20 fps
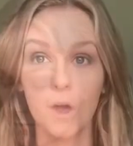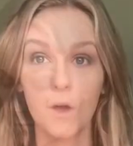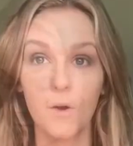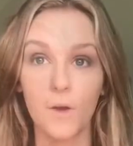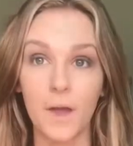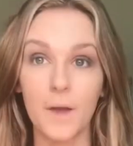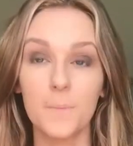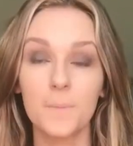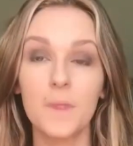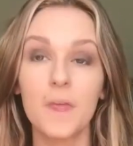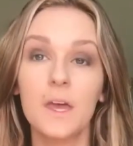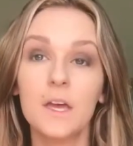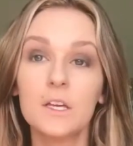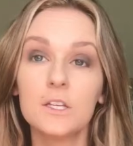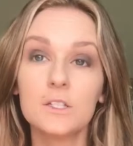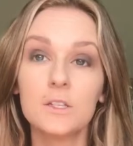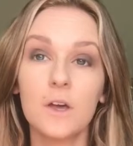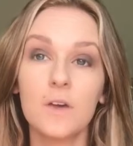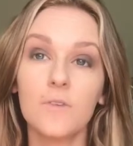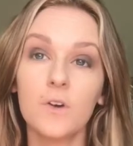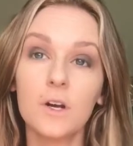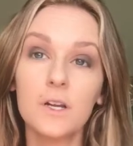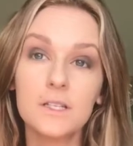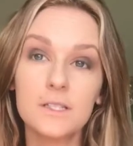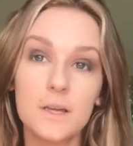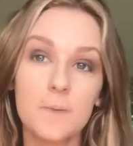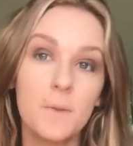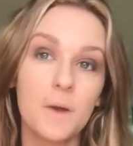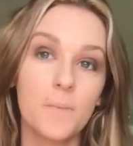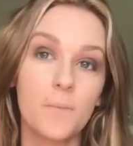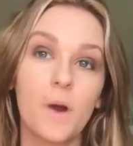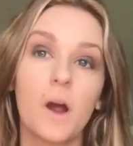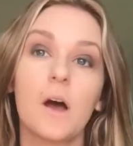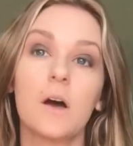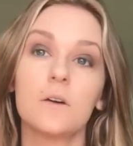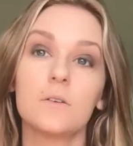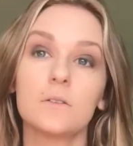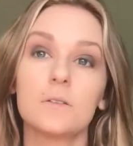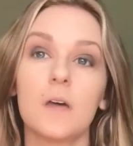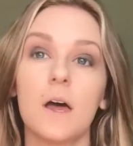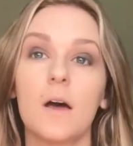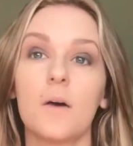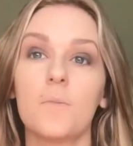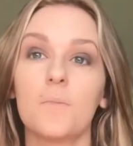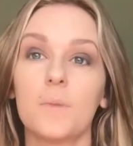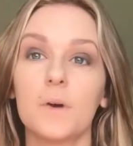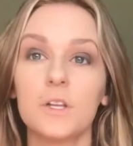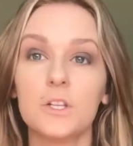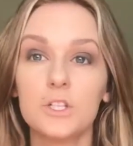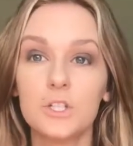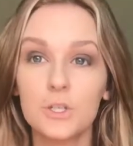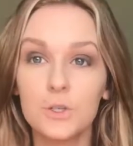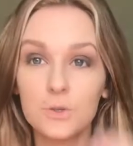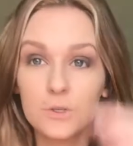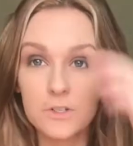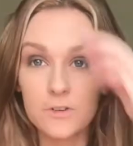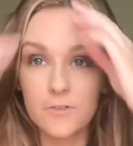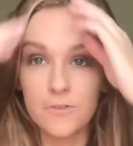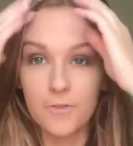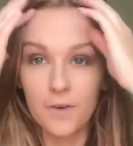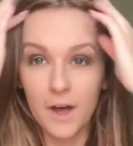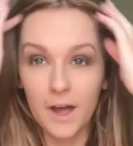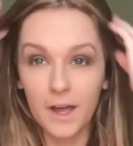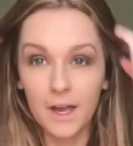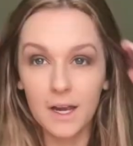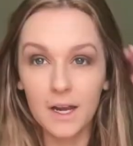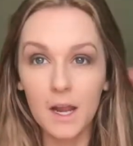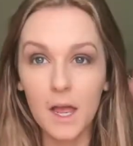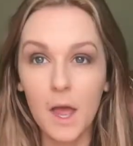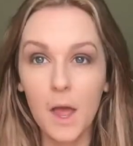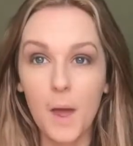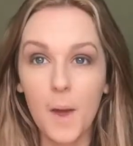Okay, so I've already done my brows, but to define